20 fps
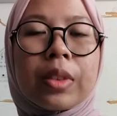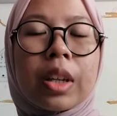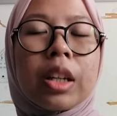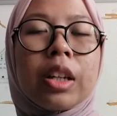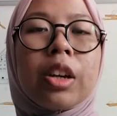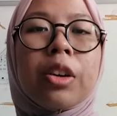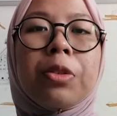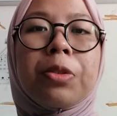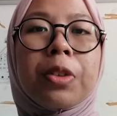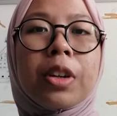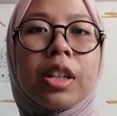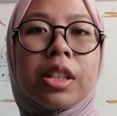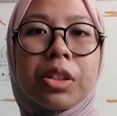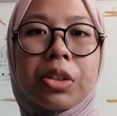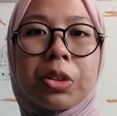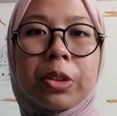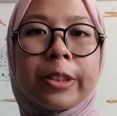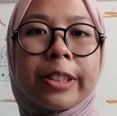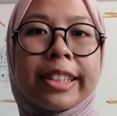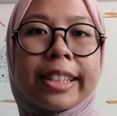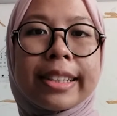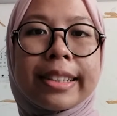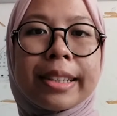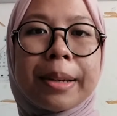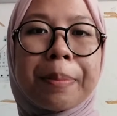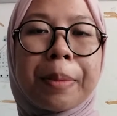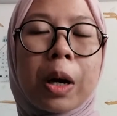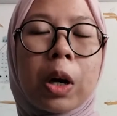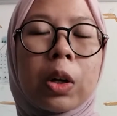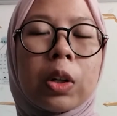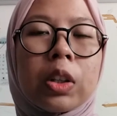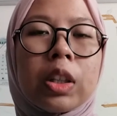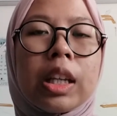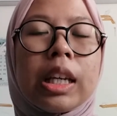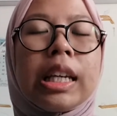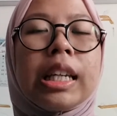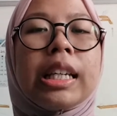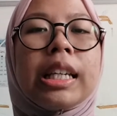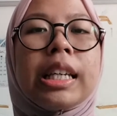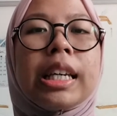The first news is about
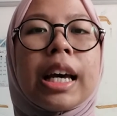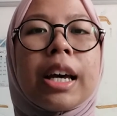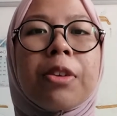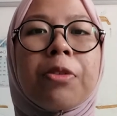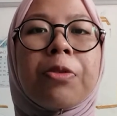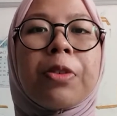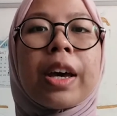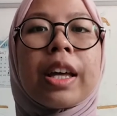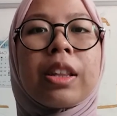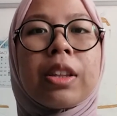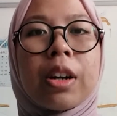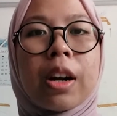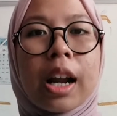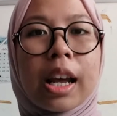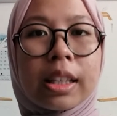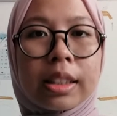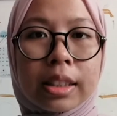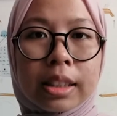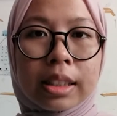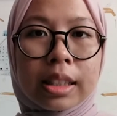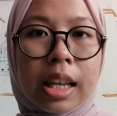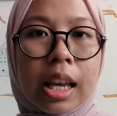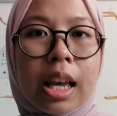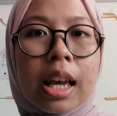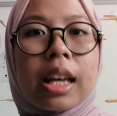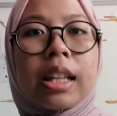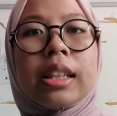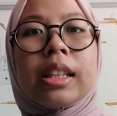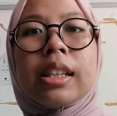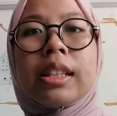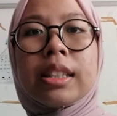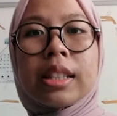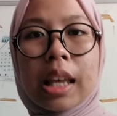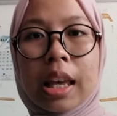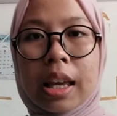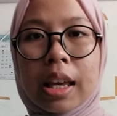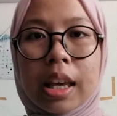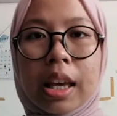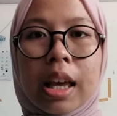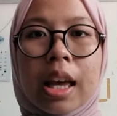Indian veterans, the
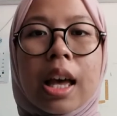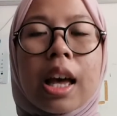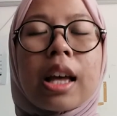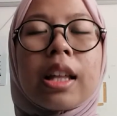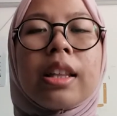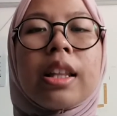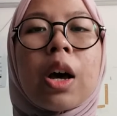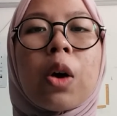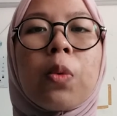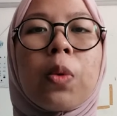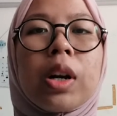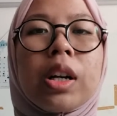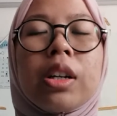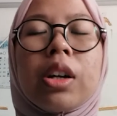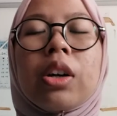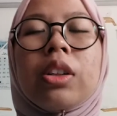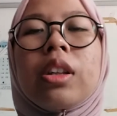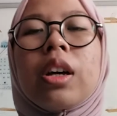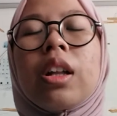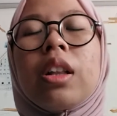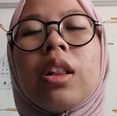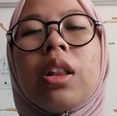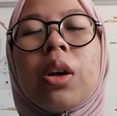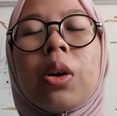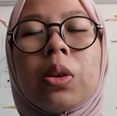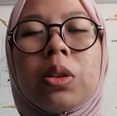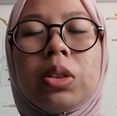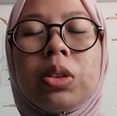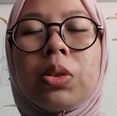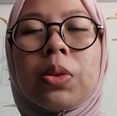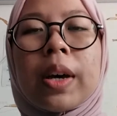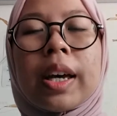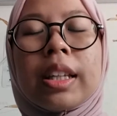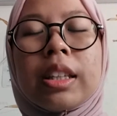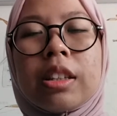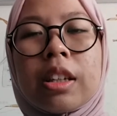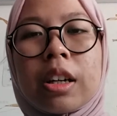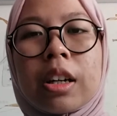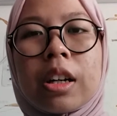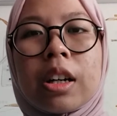Sikh, that were not allowed to
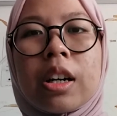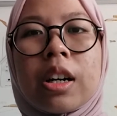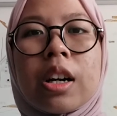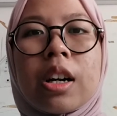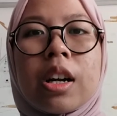enter